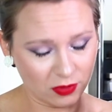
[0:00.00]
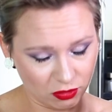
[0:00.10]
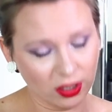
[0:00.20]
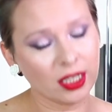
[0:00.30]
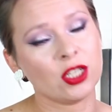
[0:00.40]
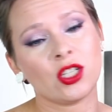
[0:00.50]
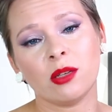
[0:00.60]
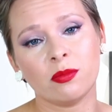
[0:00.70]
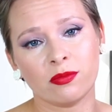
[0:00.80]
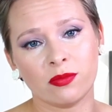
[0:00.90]
really
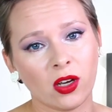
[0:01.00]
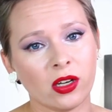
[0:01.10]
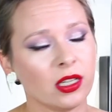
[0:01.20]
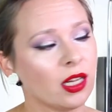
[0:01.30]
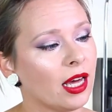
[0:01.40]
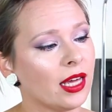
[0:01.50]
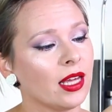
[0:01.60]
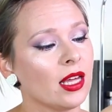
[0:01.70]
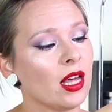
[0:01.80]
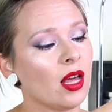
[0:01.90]
cheap, not gonna lie,
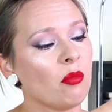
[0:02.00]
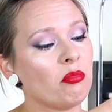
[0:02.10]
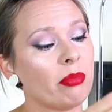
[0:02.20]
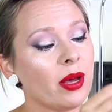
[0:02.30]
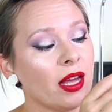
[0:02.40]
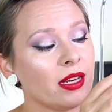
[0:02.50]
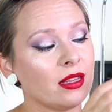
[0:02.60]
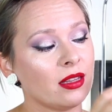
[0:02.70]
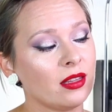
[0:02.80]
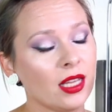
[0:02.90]
but
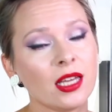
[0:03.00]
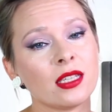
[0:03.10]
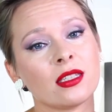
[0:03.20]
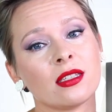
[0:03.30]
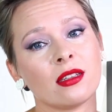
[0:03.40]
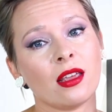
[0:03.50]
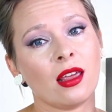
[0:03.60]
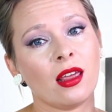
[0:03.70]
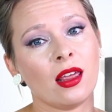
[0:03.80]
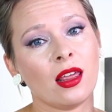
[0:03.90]
this,
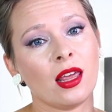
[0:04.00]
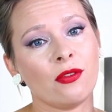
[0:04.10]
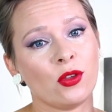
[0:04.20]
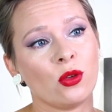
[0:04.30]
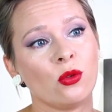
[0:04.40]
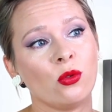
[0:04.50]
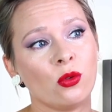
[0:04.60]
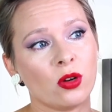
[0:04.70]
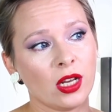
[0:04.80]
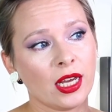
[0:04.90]
if
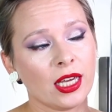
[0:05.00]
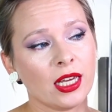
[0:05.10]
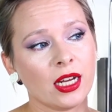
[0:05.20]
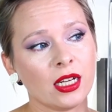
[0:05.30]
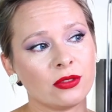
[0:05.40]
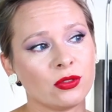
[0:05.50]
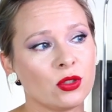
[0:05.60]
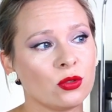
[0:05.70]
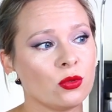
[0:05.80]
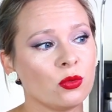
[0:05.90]
you are lucky enough
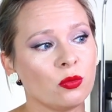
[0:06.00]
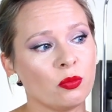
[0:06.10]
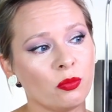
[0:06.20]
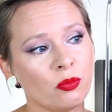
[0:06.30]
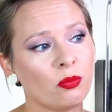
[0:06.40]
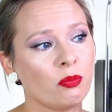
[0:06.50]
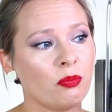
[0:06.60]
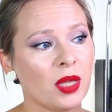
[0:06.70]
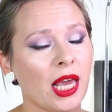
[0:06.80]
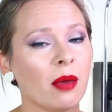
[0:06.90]
to
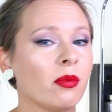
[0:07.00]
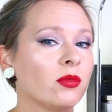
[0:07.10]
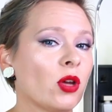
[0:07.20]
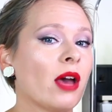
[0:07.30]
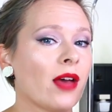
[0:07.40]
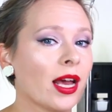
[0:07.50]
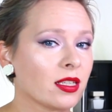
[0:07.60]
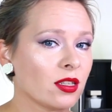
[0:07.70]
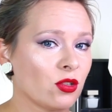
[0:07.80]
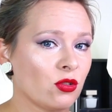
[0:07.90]
be able to have
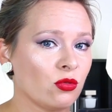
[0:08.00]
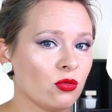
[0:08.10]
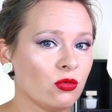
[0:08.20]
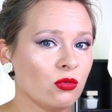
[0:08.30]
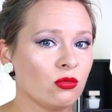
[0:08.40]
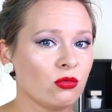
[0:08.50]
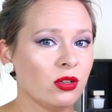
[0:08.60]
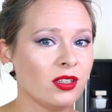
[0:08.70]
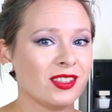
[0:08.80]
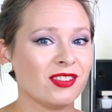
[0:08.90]
access
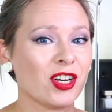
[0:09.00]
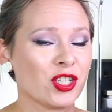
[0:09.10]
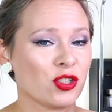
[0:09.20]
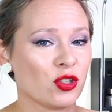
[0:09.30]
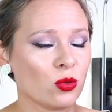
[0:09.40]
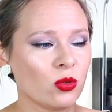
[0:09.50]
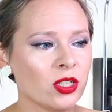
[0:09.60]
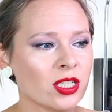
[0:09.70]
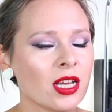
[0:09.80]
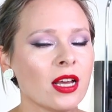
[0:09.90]
to the Russian
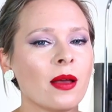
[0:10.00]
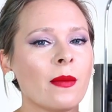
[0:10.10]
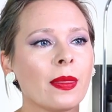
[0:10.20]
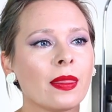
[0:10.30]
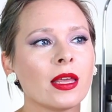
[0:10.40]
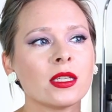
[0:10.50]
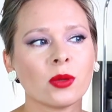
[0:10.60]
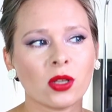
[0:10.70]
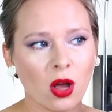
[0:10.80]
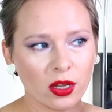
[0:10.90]
stores, this
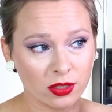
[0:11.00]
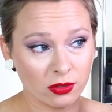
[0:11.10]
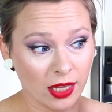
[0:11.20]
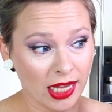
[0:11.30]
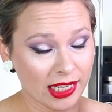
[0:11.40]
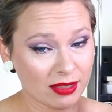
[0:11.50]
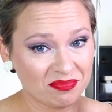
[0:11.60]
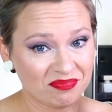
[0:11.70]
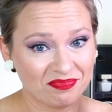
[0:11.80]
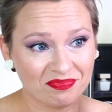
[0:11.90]
will cost you like
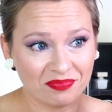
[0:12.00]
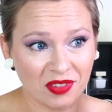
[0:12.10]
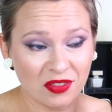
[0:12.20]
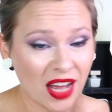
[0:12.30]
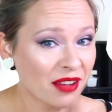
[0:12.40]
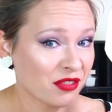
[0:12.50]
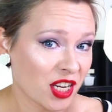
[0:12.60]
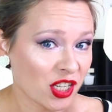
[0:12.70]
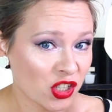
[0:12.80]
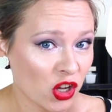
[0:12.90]

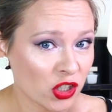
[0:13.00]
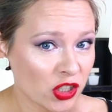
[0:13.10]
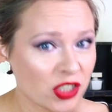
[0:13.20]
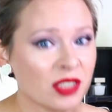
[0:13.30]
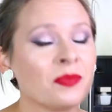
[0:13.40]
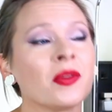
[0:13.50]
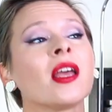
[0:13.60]
$5–$10.